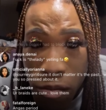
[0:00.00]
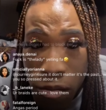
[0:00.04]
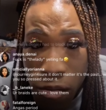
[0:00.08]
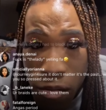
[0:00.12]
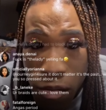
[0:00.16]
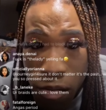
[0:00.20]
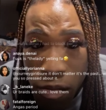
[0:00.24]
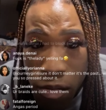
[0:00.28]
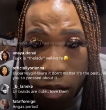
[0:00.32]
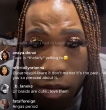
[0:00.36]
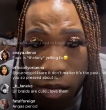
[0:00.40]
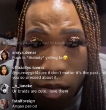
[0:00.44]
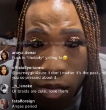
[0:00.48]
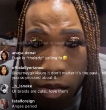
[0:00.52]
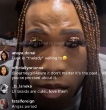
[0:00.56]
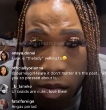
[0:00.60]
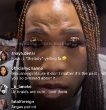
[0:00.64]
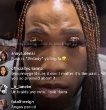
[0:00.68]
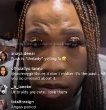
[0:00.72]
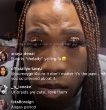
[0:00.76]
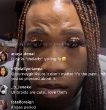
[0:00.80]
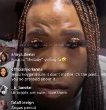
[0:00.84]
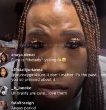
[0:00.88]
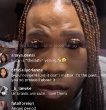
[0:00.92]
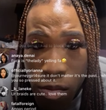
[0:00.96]

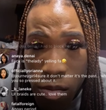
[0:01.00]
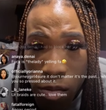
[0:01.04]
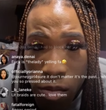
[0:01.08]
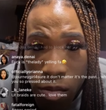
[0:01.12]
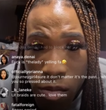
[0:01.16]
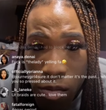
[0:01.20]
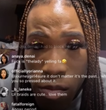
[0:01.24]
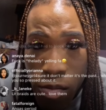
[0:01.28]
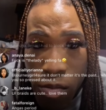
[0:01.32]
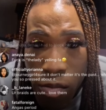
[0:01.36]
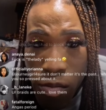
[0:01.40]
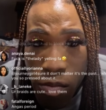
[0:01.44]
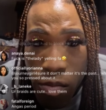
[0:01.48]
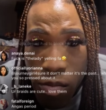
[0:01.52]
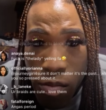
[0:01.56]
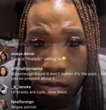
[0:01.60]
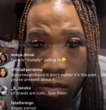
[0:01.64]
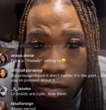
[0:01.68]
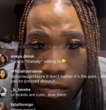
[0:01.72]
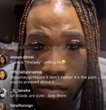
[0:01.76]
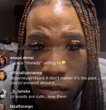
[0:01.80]
Nobody speaks.